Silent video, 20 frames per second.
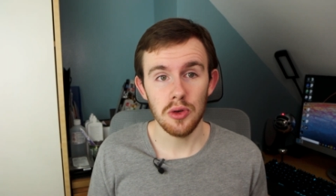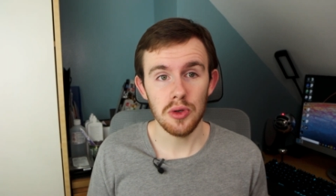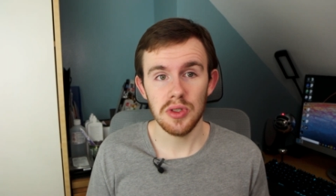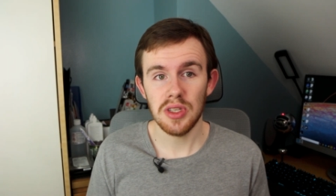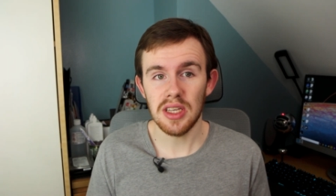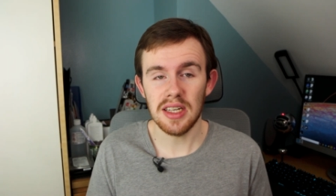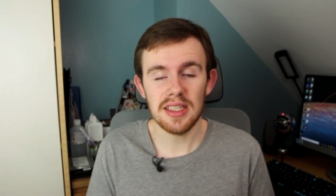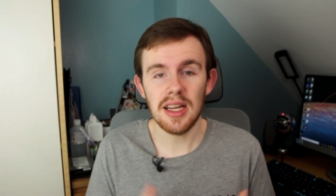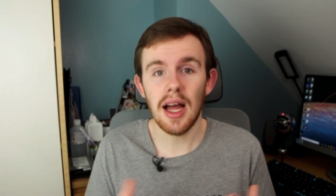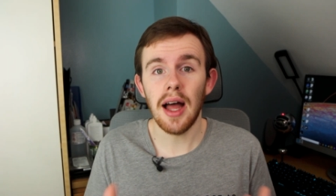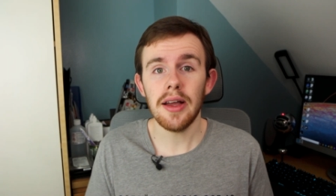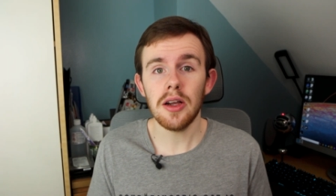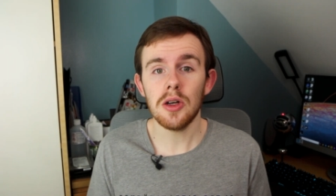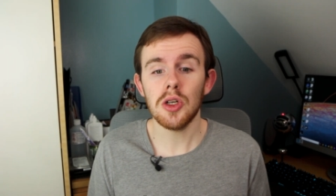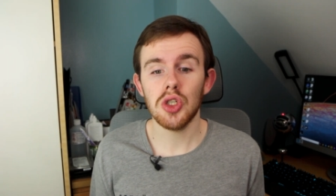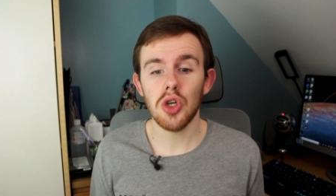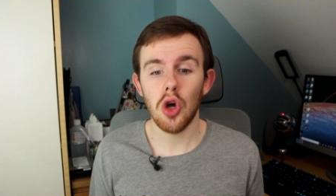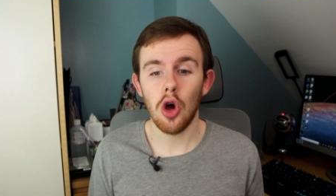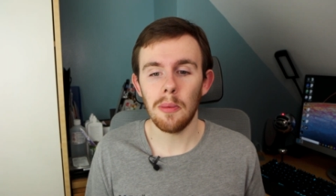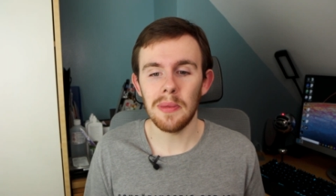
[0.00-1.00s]
whose entire
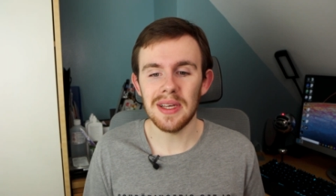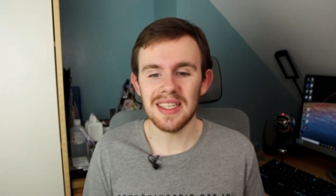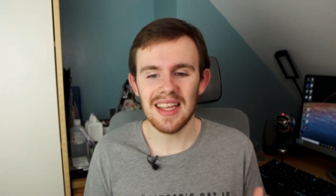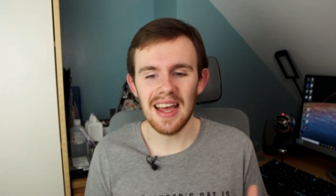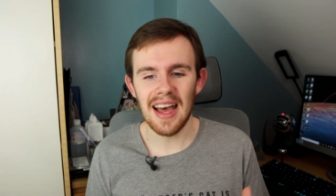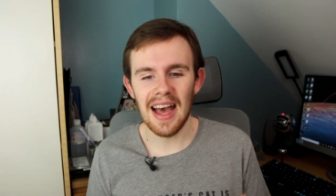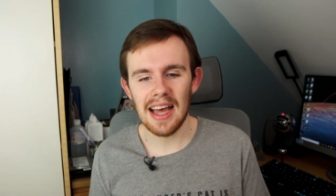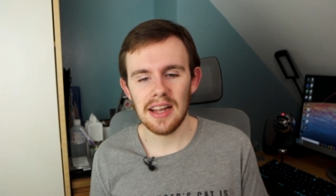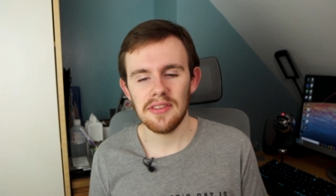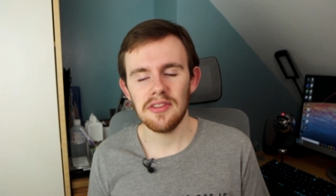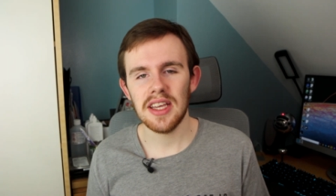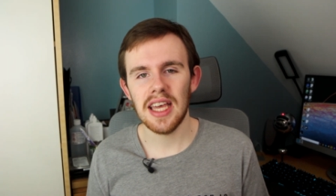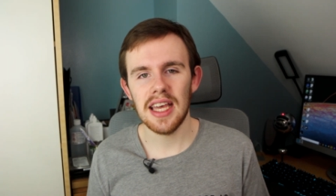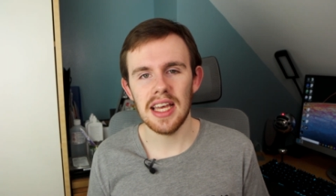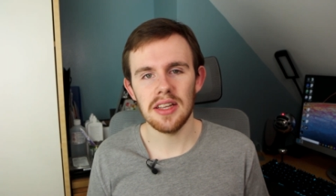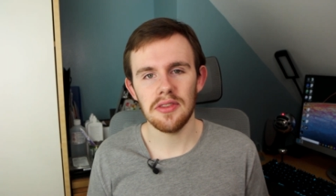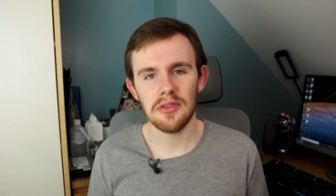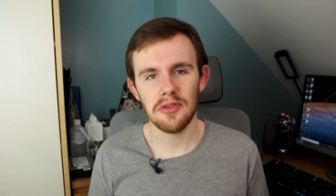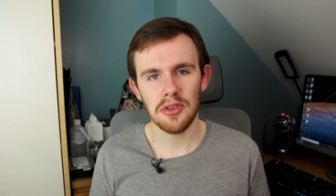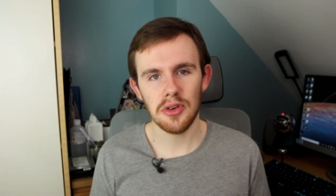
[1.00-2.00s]
job is to
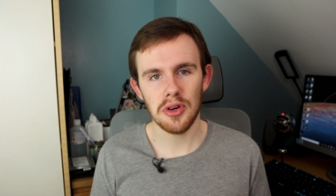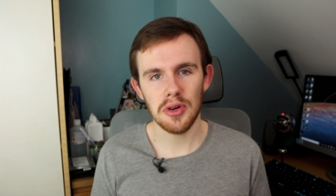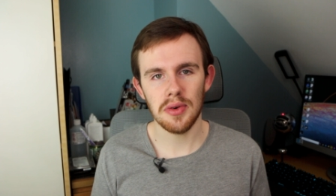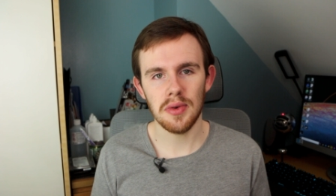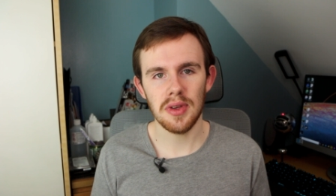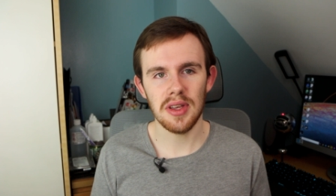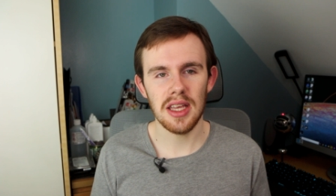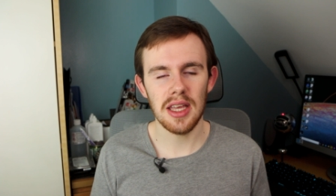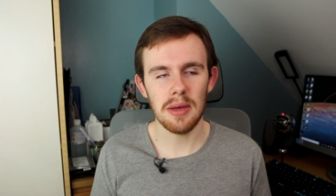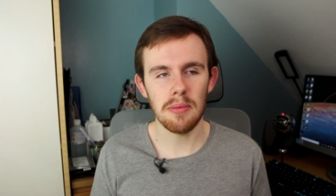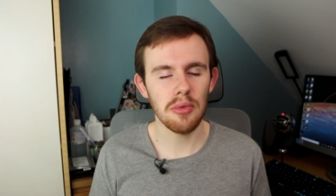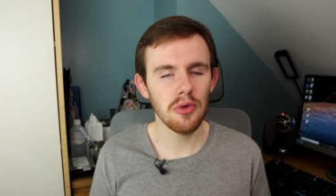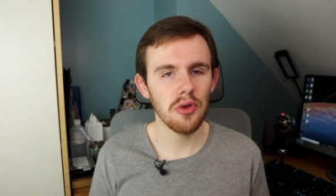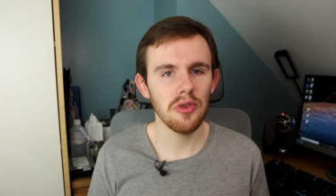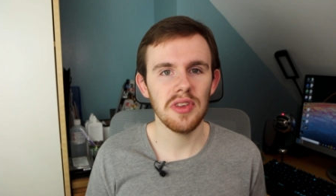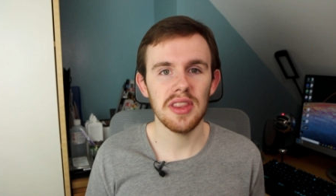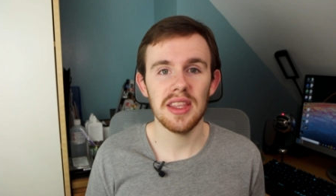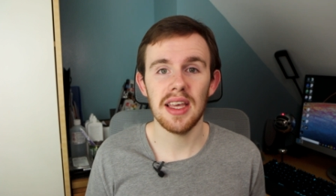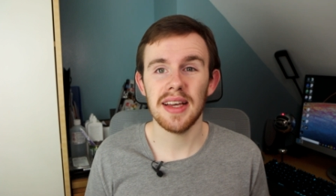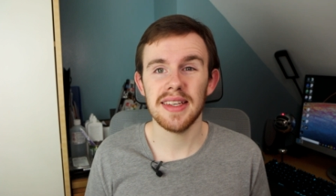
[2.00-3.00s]
advocate for
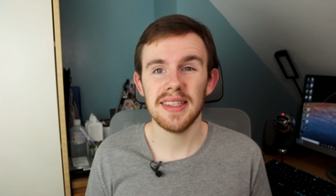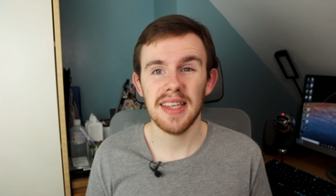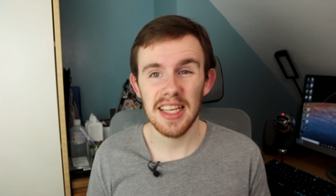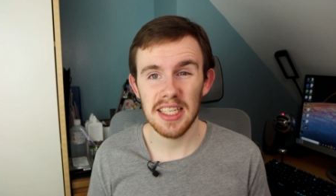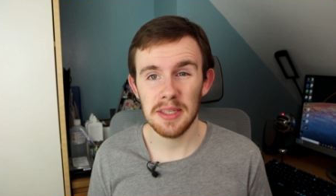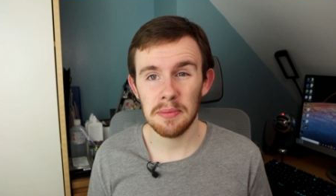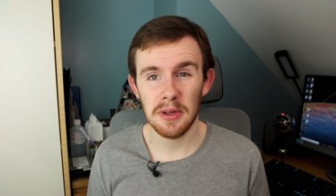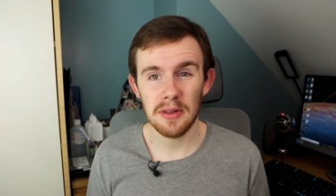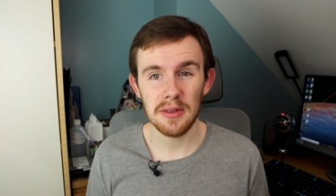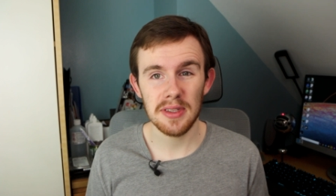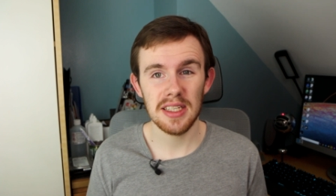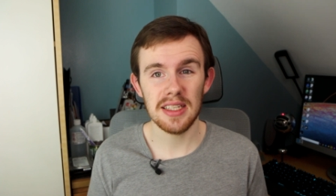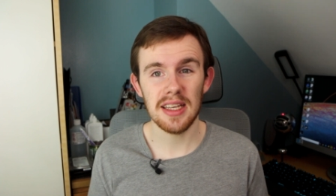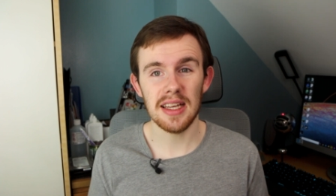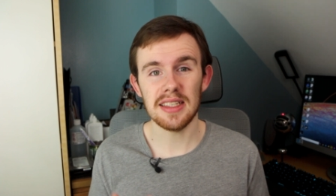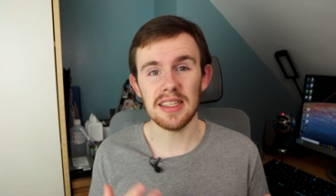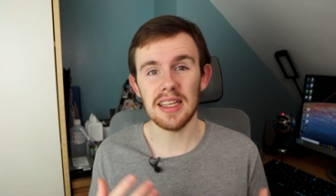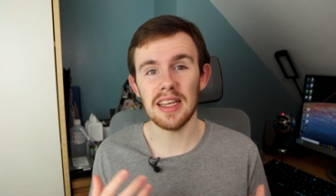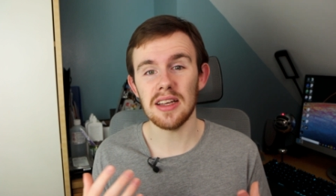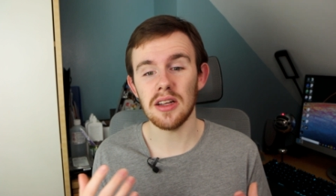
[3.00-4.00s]
improving the accessibility
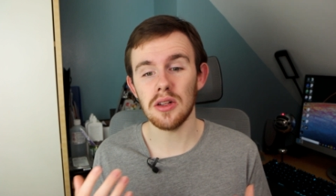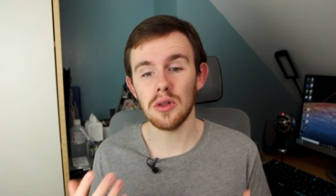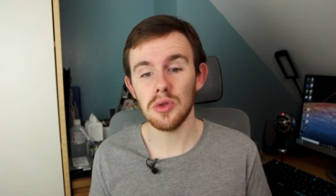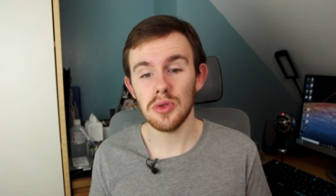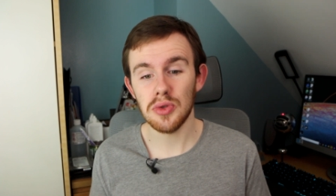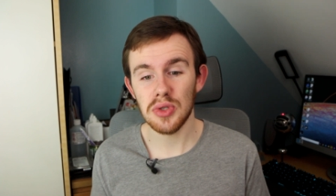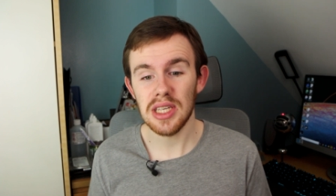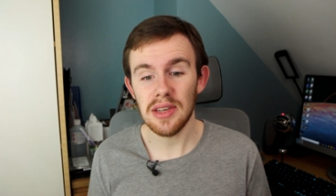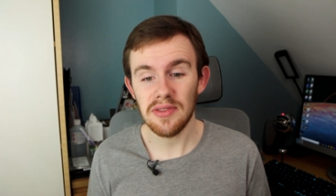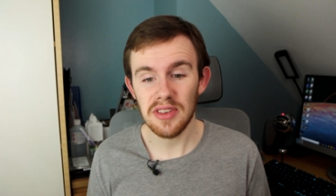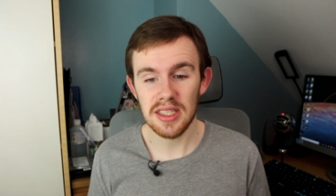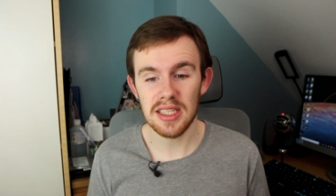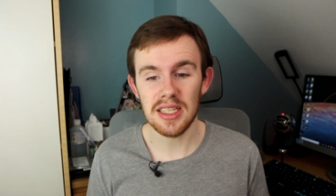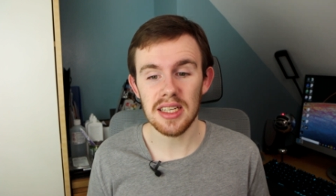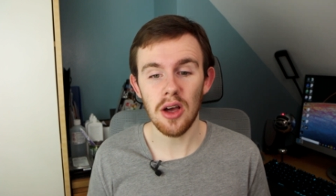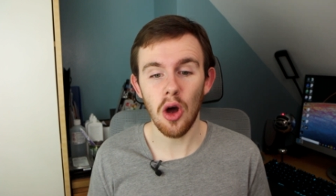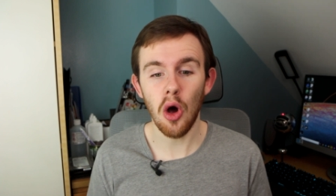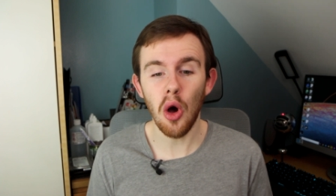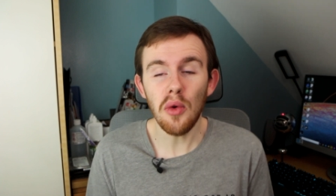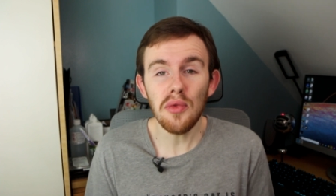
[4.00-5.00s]
and
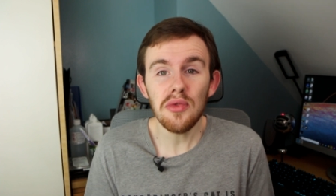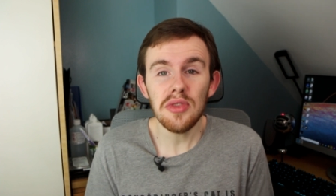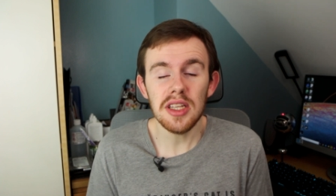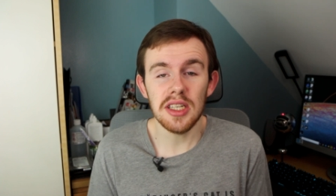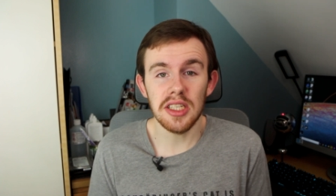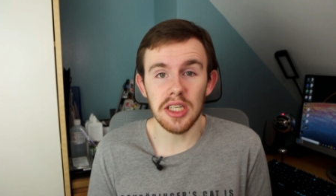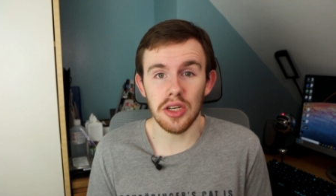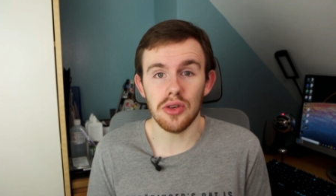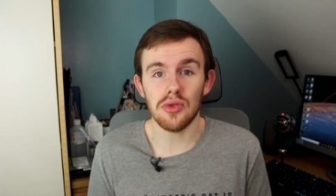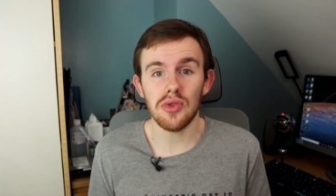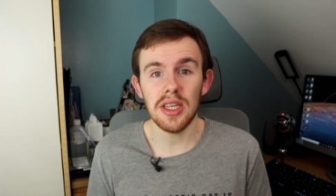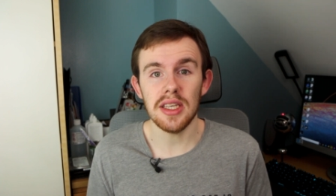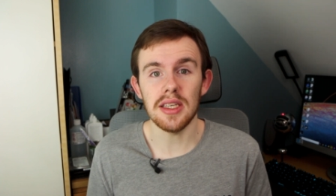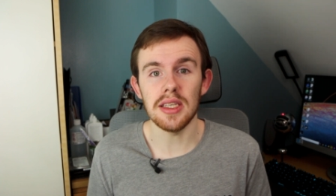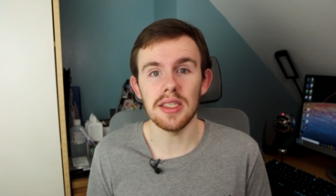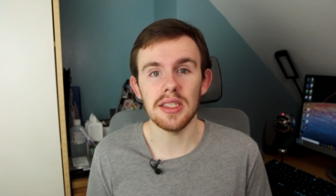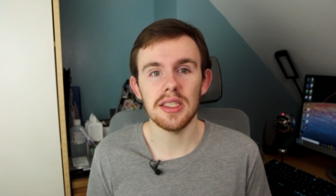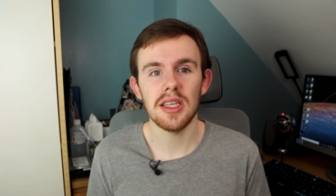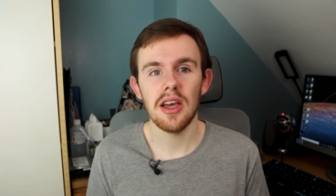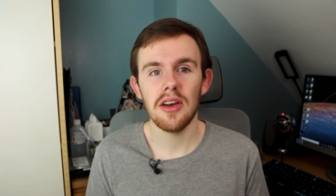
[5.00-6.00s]
inclusivity of the
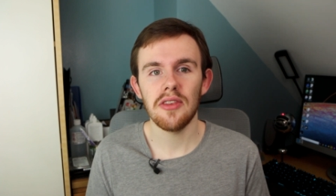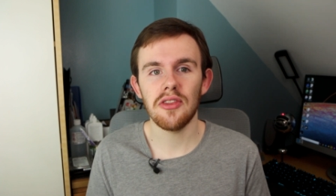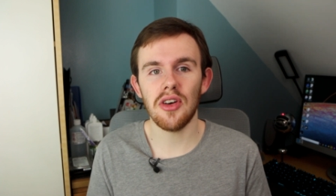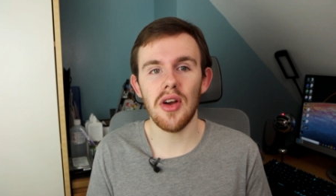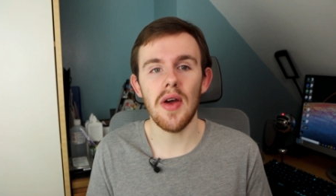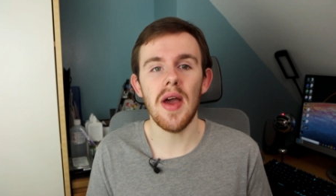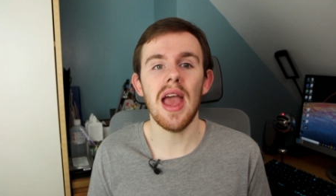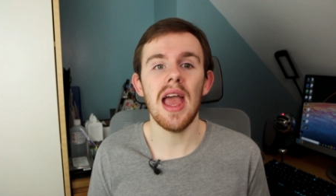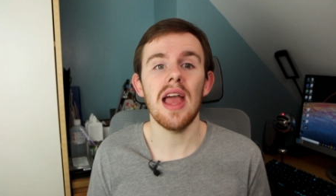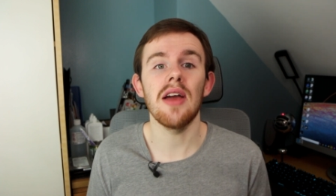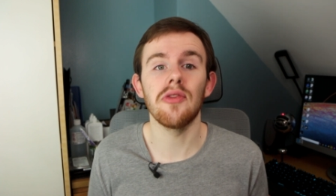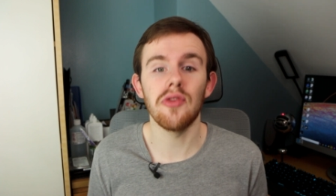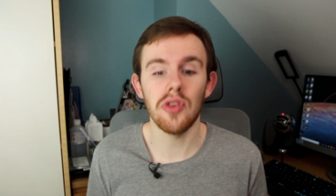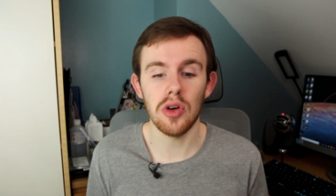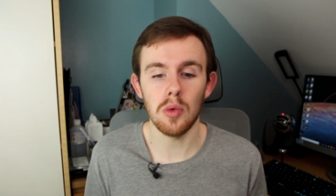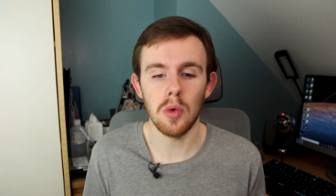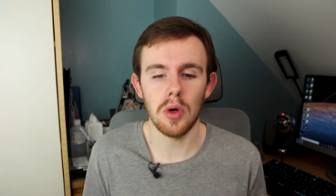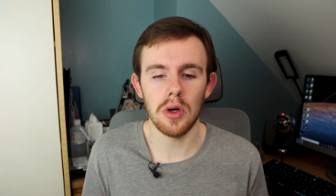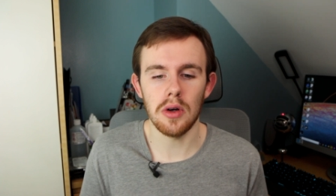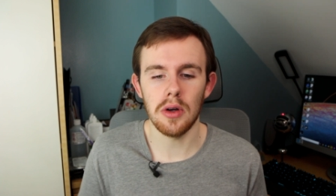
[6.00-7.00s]
degrees for
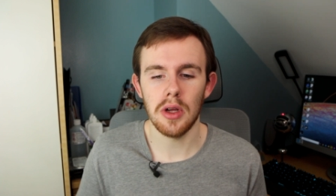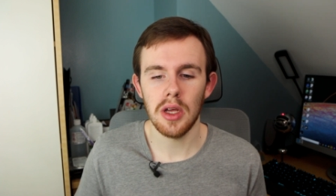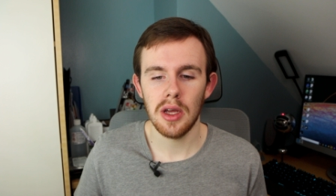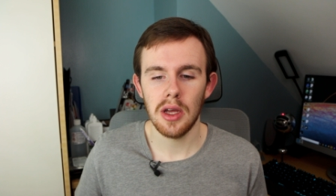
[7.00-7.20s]
everyone,